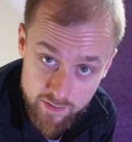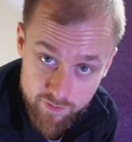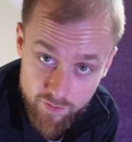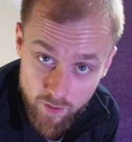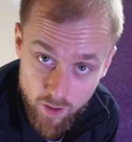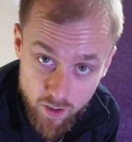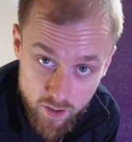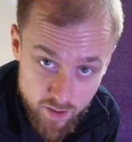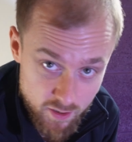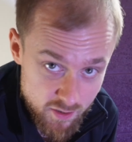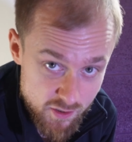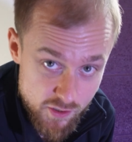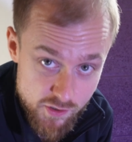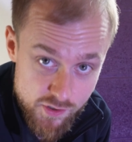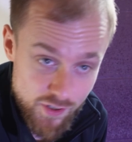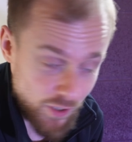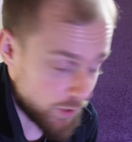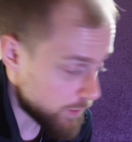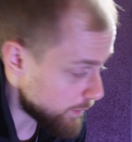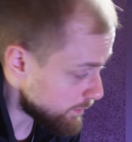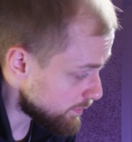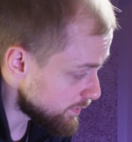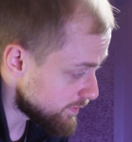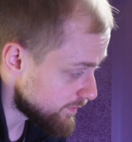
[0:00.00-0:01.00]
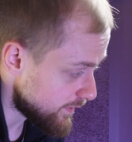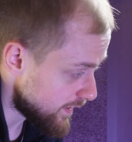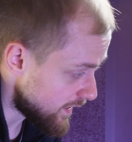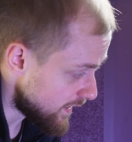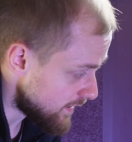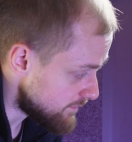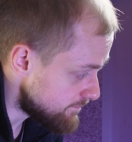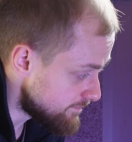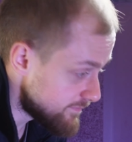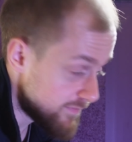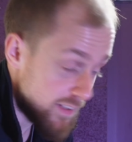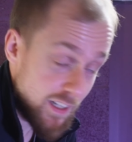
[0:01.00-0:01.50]
fine. I just
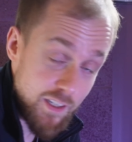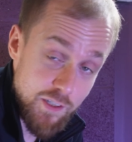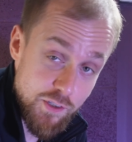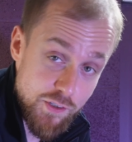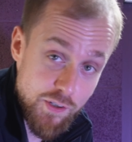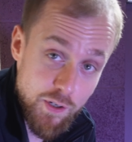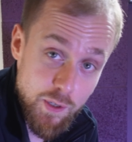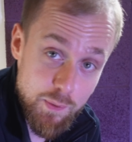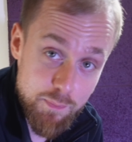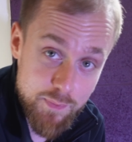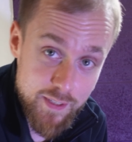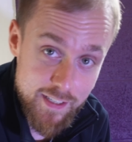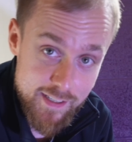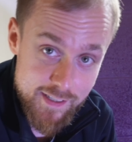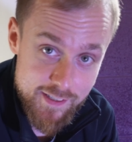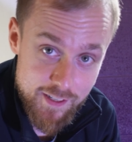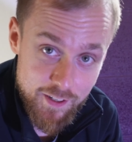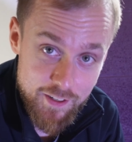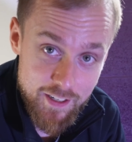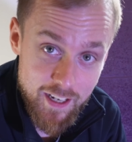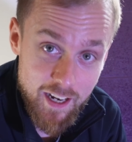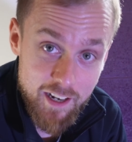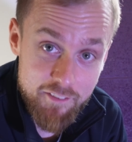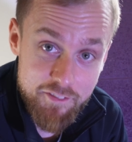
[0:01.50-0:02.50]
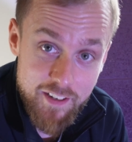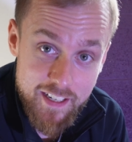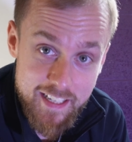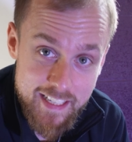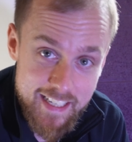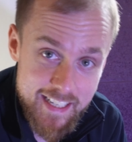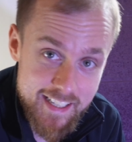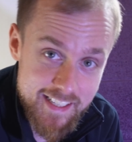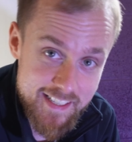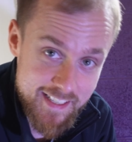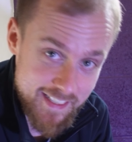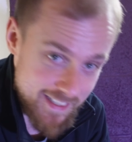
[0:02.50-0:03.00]
hope these don't have
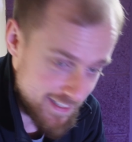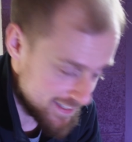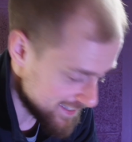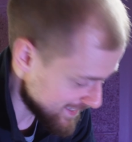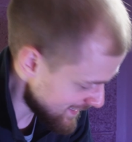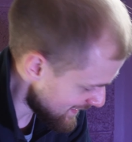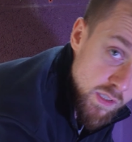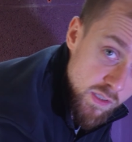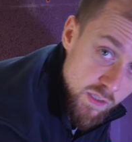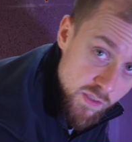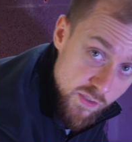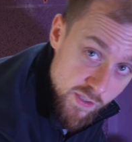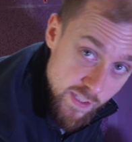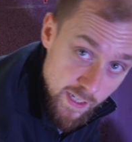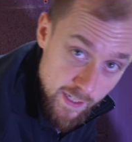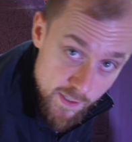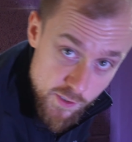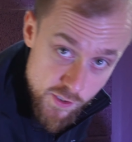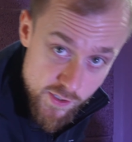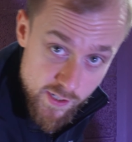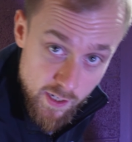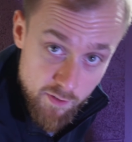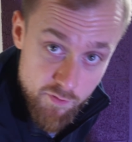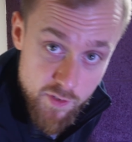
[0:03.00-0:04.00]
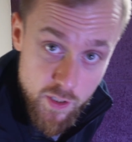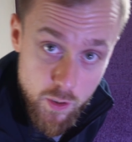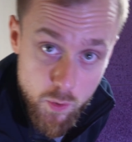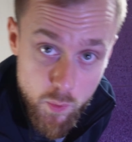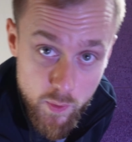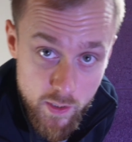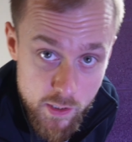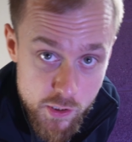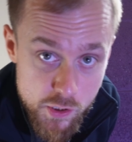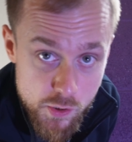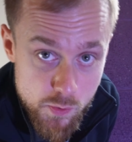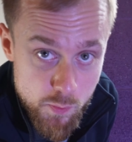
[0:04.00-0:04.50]
any issues. So yeah, just having a
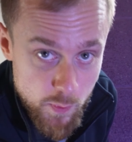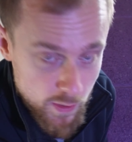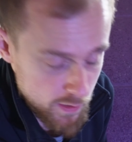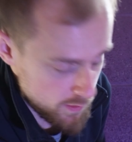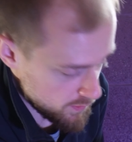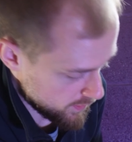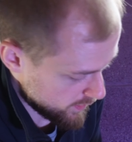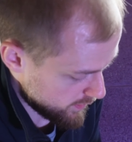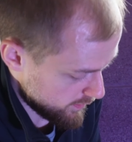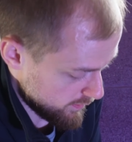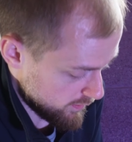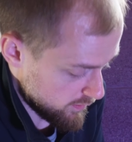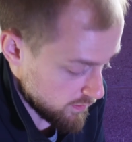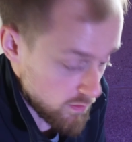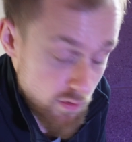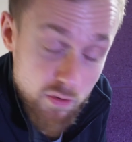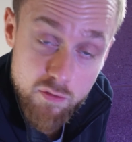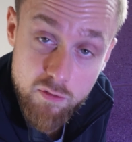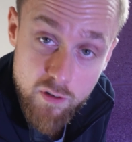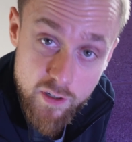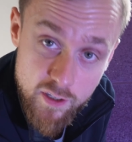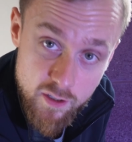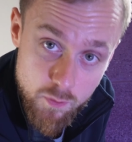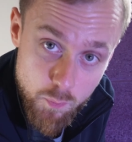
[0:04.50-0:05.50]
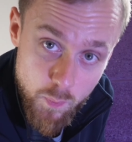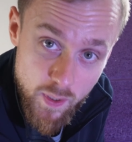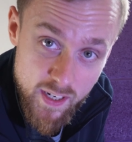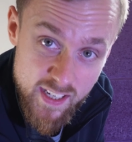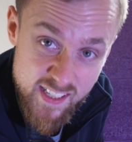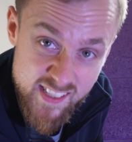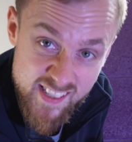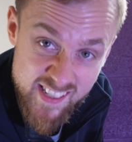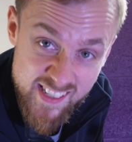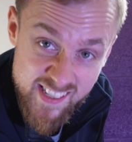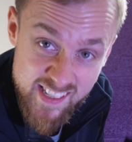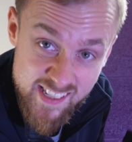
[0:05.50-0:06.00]
quick switch through the
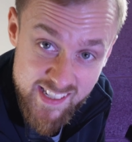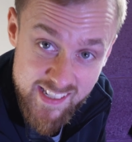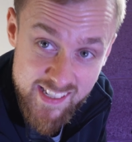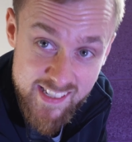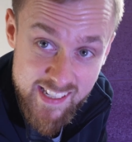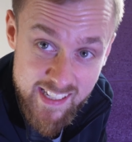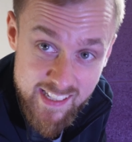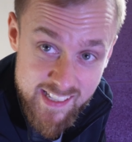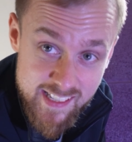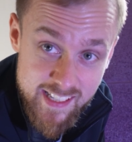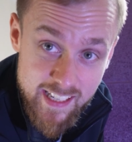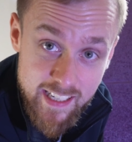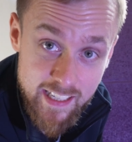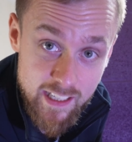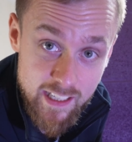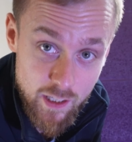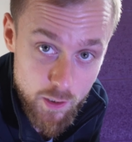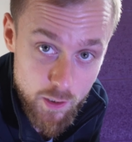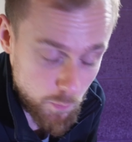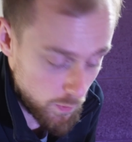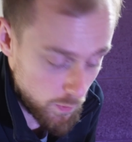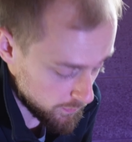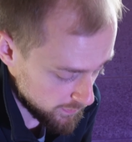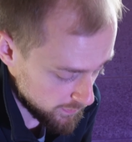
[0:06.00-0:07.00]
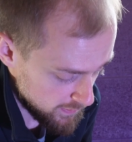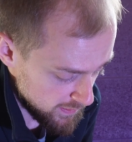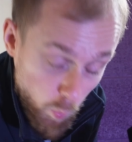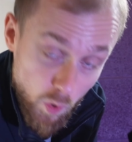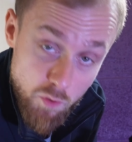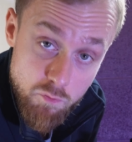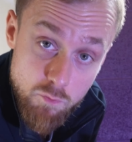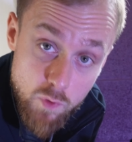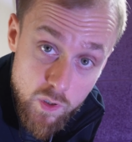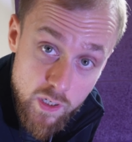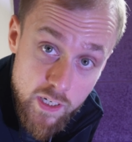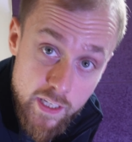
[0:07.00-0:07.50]
weights. This is a 6 kilo one.
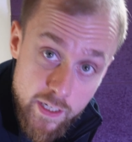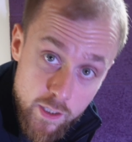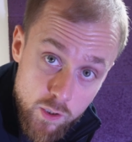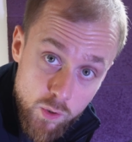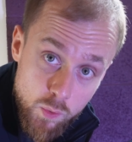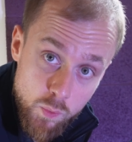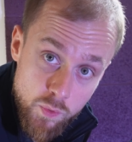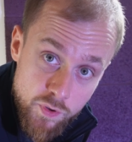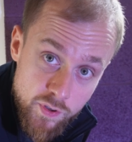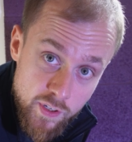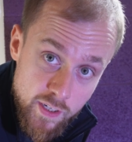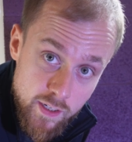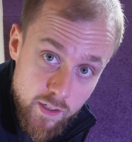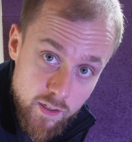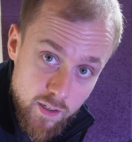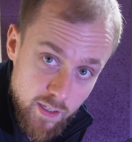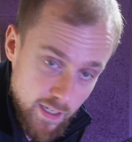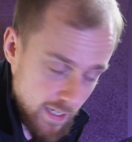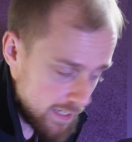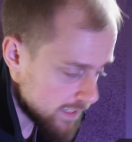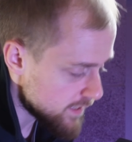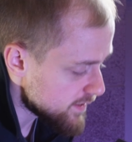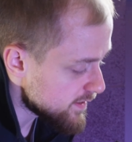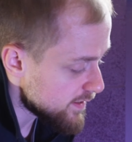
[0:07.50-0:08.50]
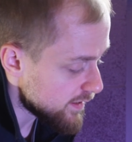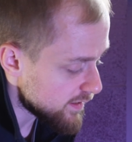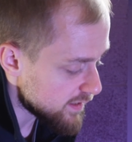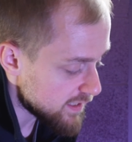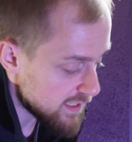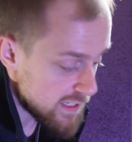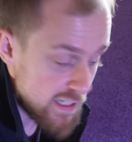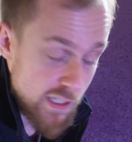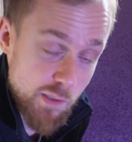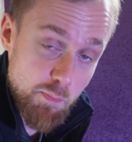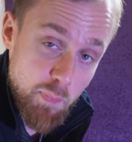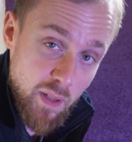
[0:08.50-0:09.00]
One really cool thing is that
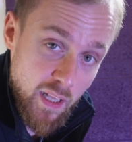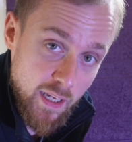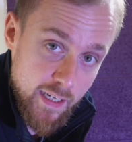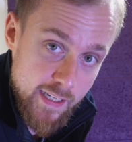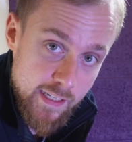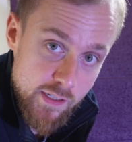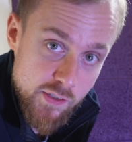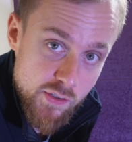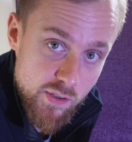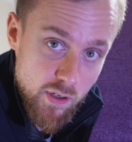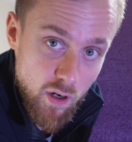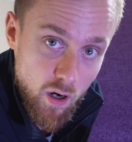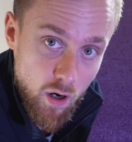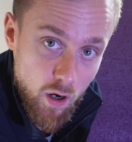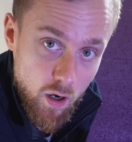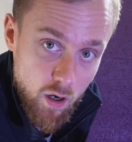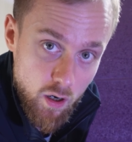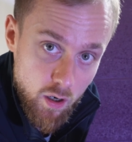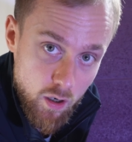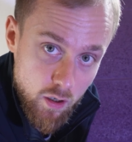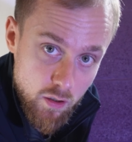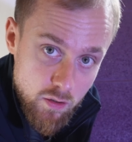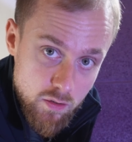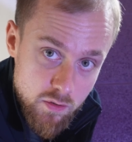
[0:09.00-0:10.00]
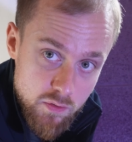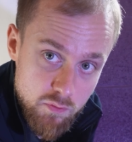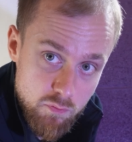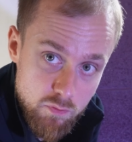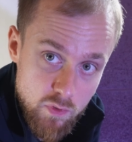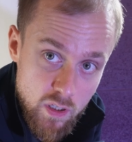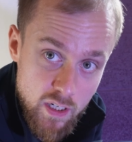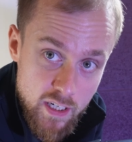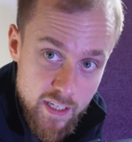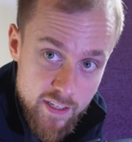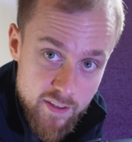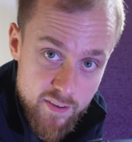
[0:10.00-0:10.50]
these plates are
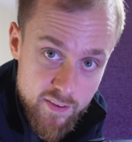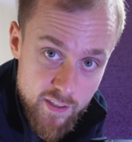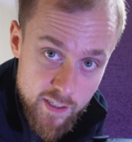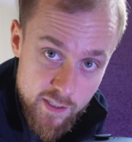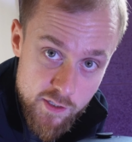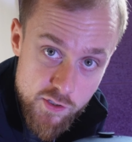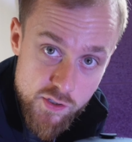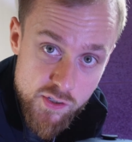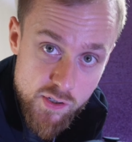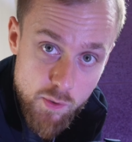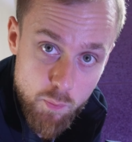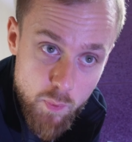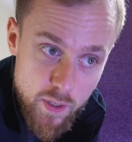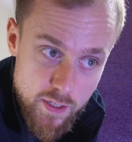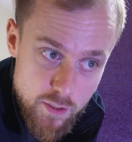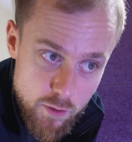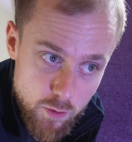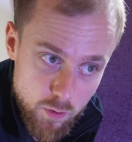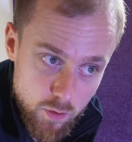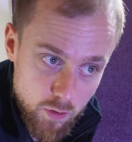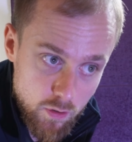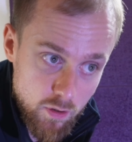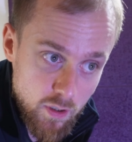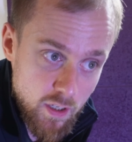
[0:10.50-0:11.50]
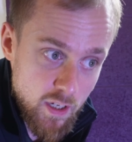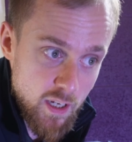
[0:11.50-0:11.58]
really thin, so when you're,